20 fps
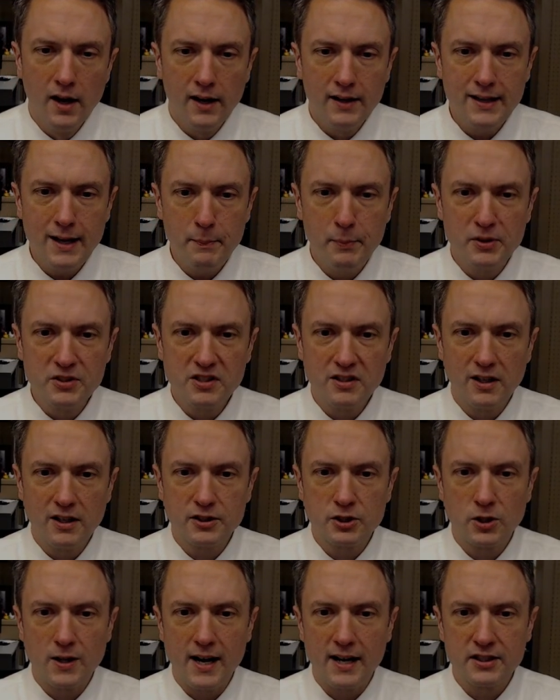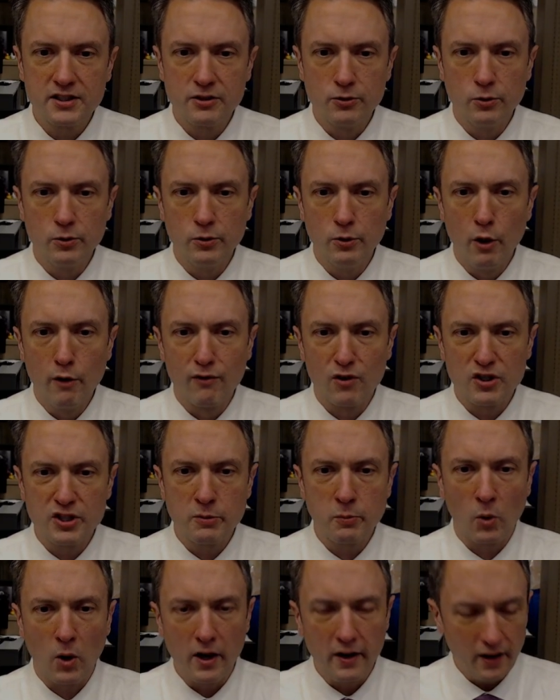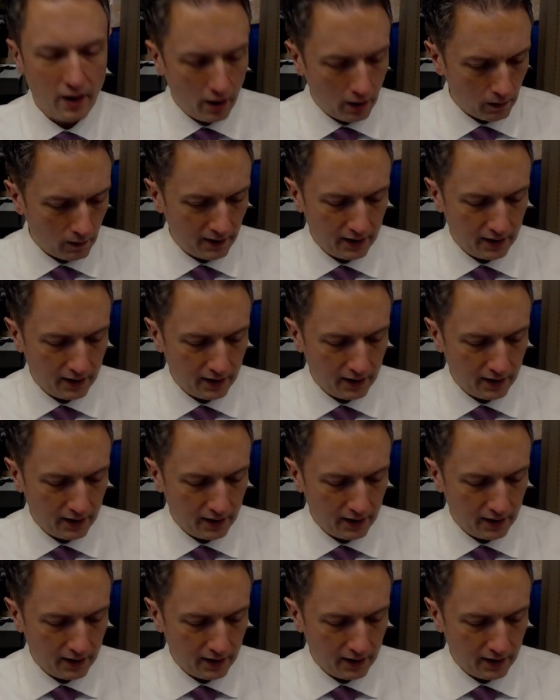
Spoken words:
That puts it on track to overspread our